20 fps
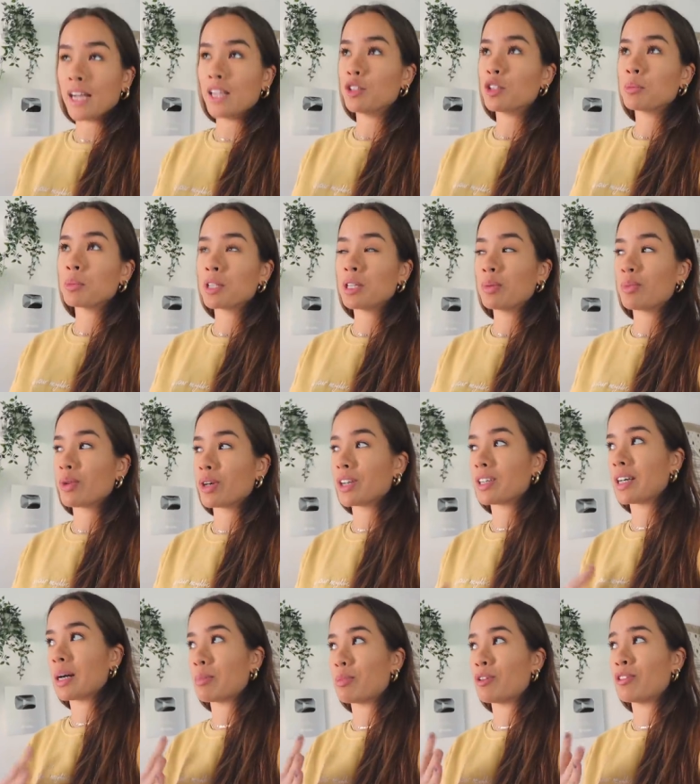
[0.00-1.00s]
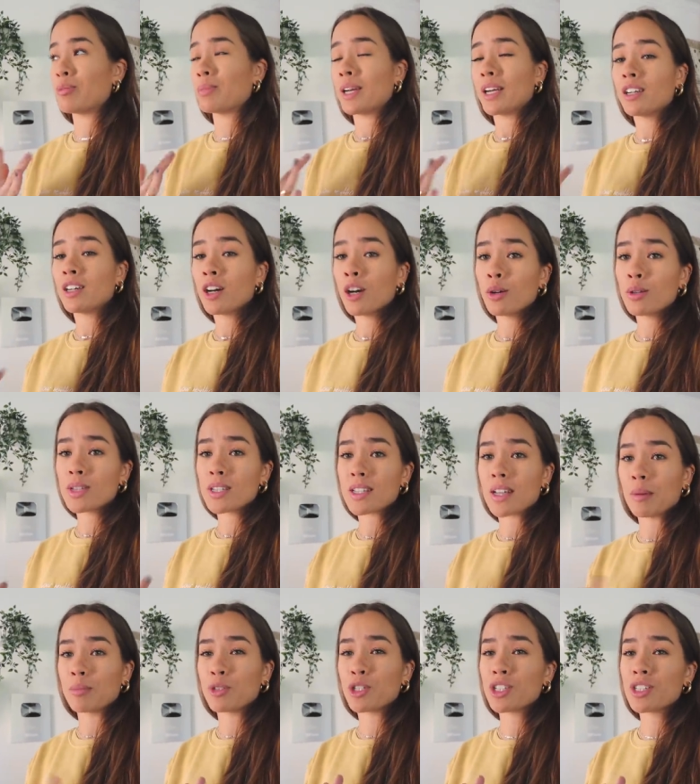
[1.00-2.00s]
I know I'm gonna bring a couple of my coats.
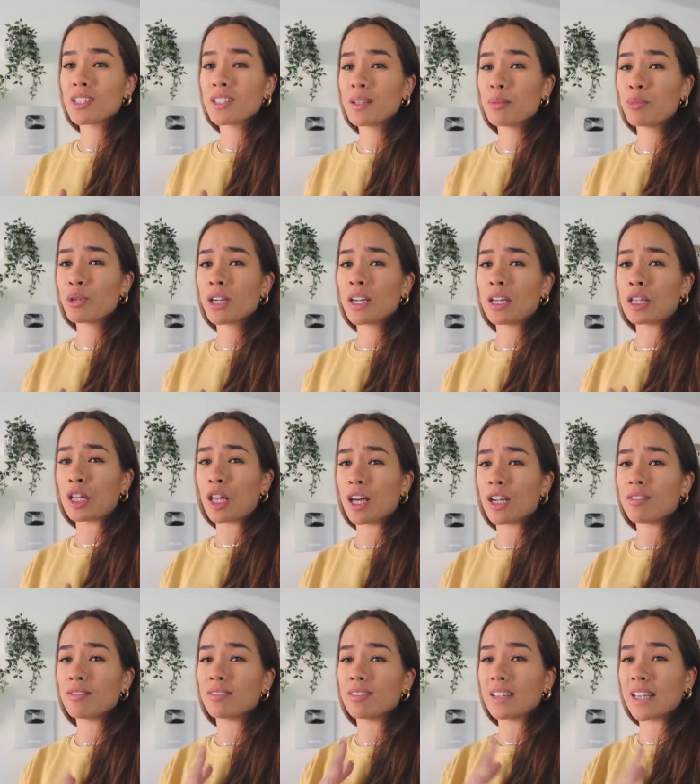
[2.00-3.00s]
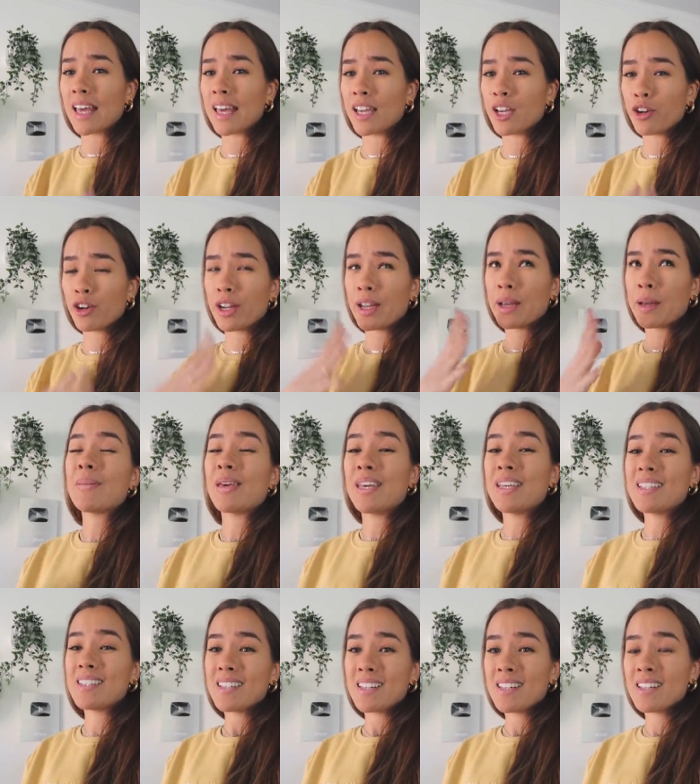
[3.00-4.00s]
I'm just gonna bring a lot of layering
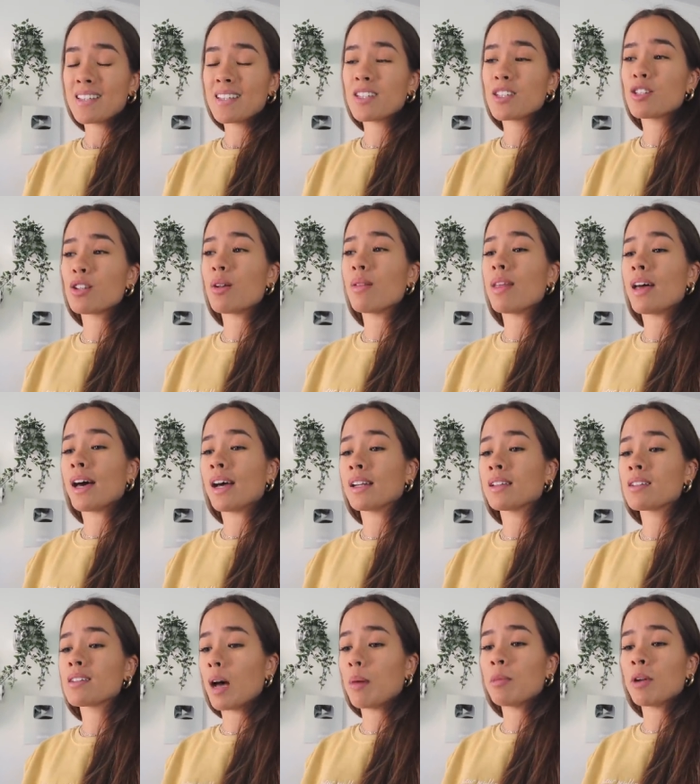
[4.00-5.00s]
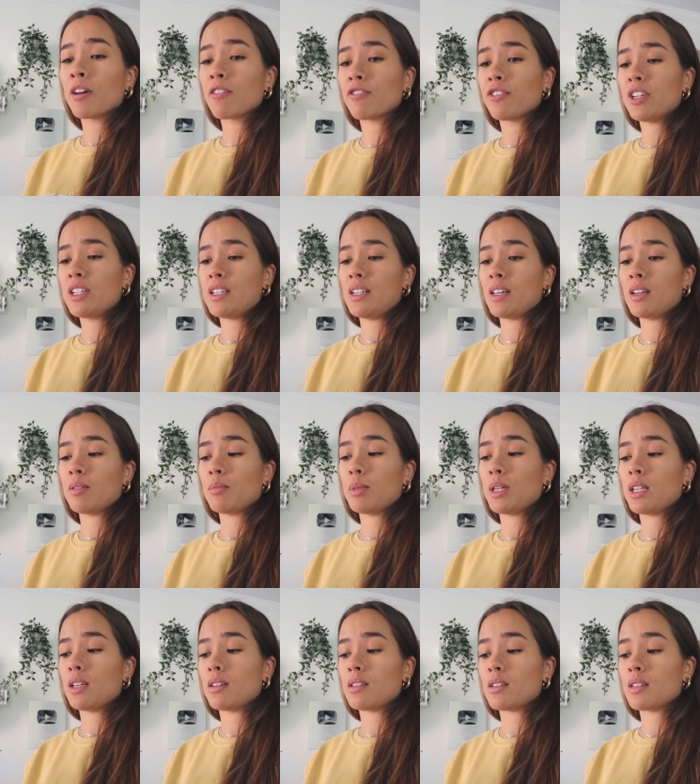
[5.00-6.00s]
pieces so that I'm not freezing
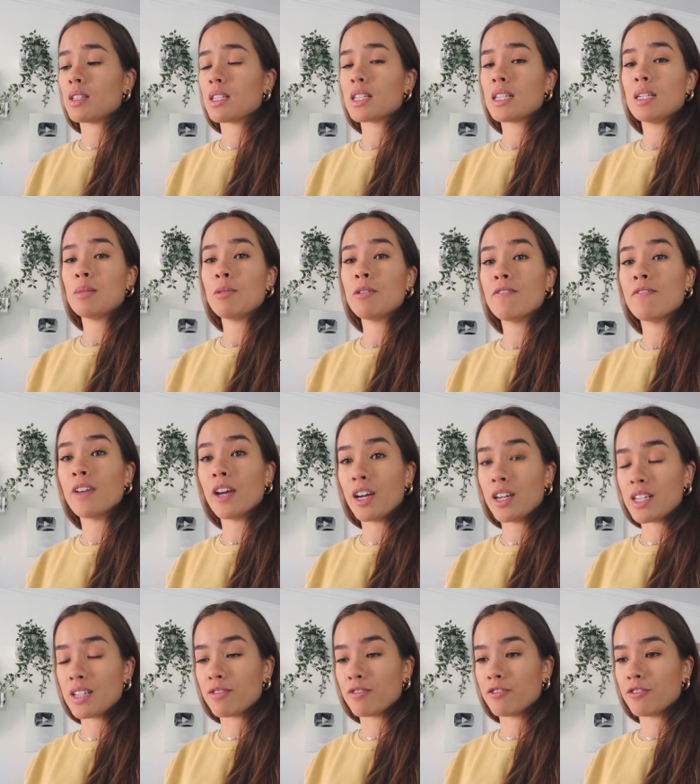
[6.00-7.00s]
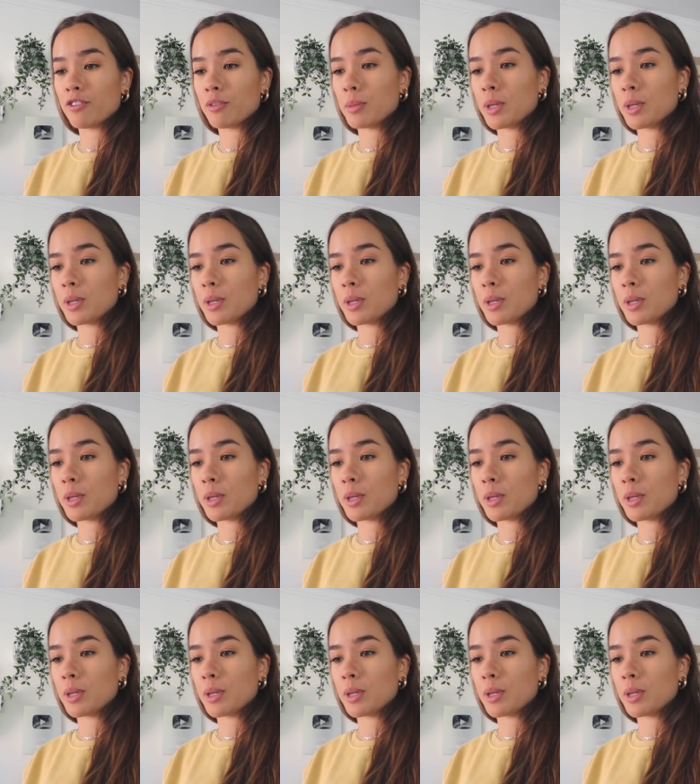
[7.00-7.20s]
because it's gonna be very different for